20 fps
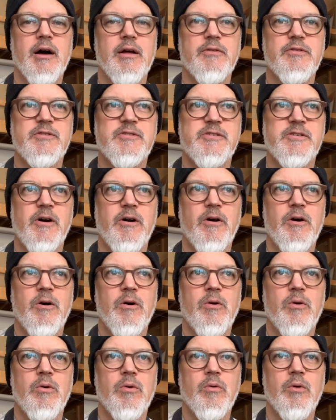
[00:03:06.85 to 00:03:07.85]

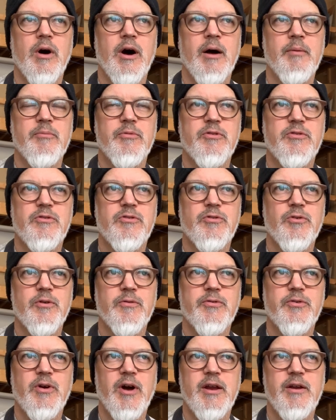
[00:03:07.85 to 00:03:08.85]
So I'm sort
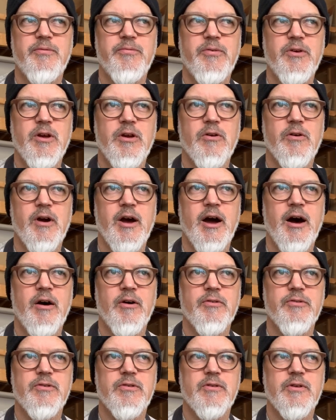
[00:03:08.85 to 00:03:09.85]
of trying to figure
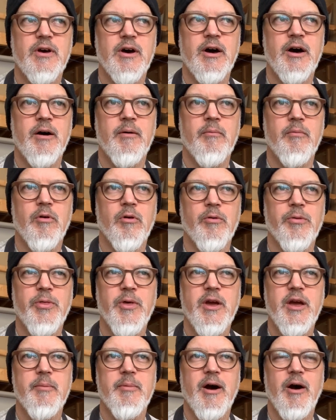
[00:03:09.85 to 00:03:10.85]
out or
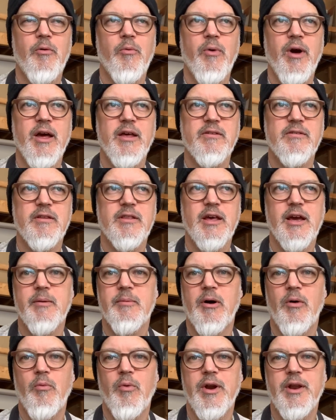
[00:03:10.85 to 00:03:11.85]
think about ways to think
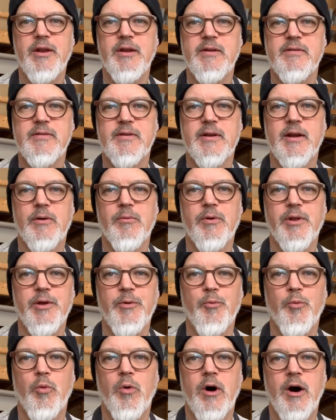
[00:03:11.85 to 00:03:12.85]
about what it is that I really
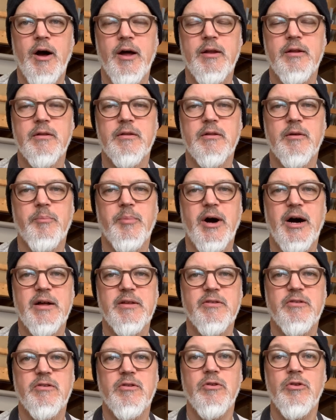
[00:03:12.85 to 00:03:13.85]
want the
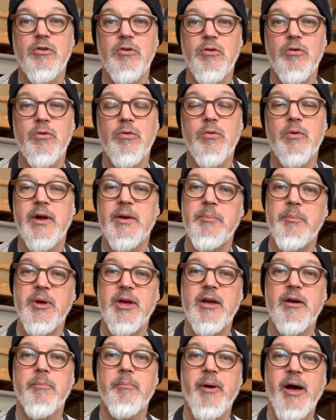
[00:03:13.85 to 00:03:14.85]
pots to do and
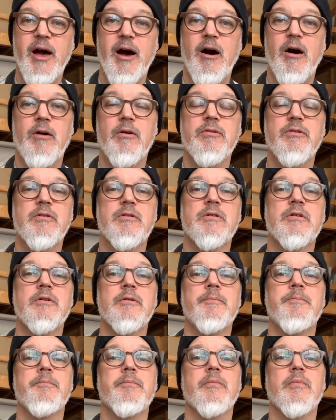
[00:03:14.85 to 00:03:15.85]
be about.
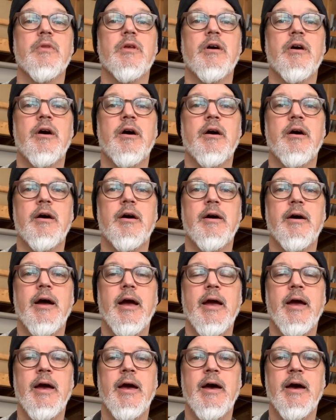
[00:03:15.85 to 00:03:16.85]

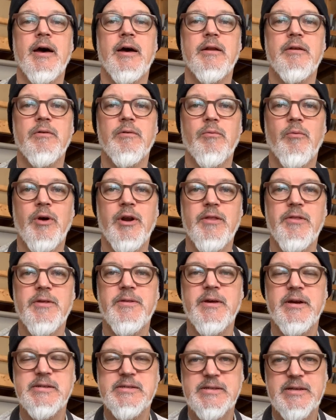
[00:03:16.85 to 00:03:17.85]
And one of the
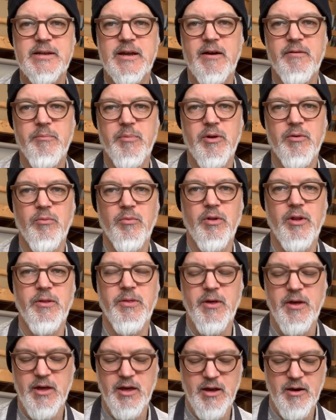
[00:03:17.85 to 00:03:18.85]
things that I've been really
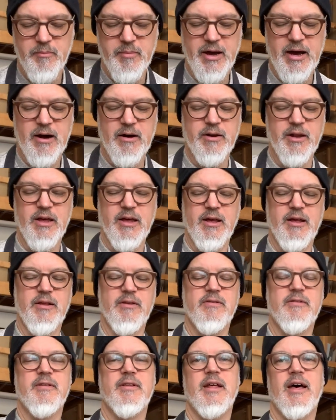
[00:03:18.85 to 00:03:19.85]
thinking about
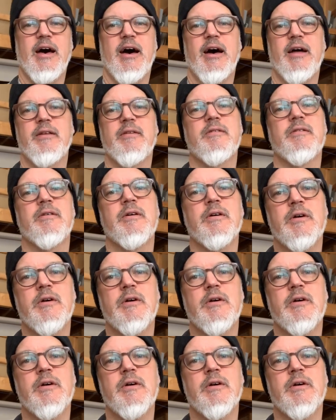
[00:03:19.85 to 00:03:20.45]
is that,